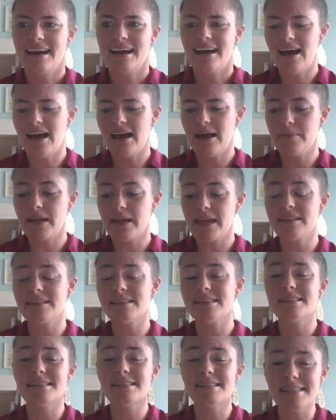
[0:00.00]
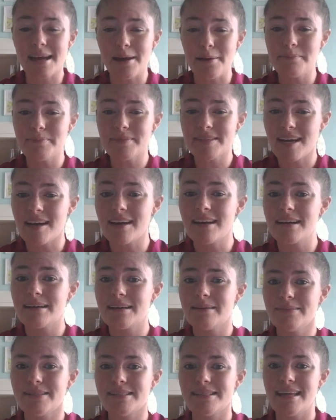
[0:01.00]
And
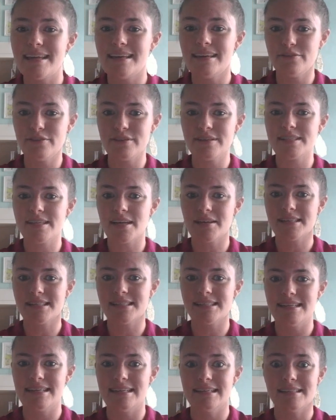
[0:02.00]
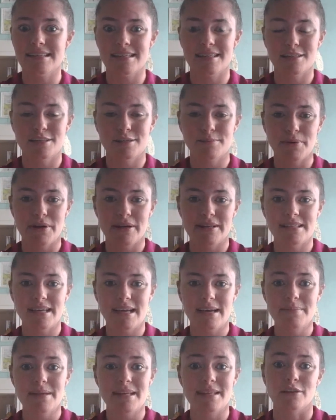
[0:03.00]
sometimes they even sell seeds in the
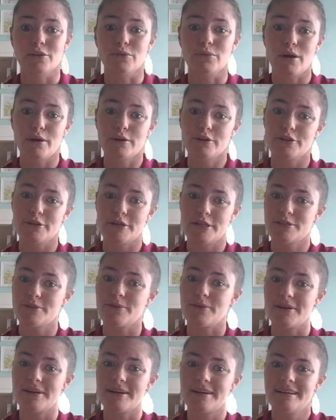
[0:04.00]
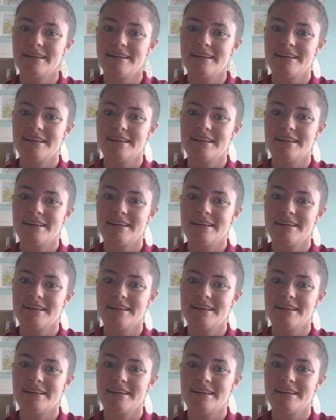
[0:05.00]
springtime in the grocery store.